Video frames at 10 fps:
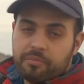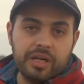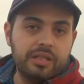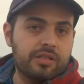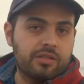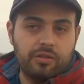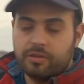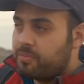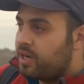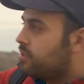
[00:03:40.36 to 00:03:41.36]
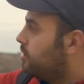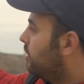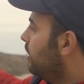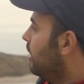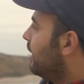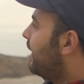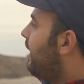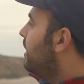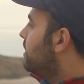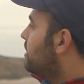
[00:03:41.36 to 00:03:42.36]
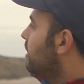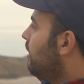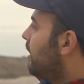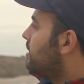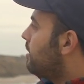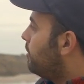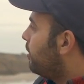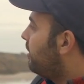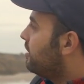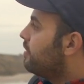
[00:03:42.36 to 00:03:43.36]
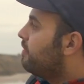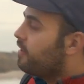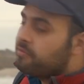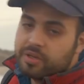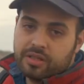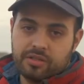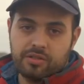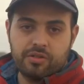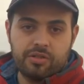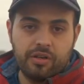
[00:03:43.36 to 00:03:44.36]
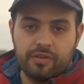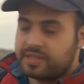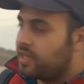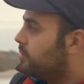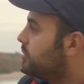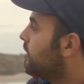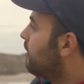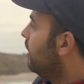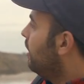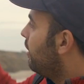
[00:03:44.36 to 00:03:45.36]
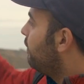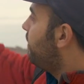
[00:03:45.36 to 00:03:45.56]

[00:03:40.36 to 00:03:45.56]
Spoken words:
mud, it's called Barton clays, and it's about 35 meters or so of sediment. The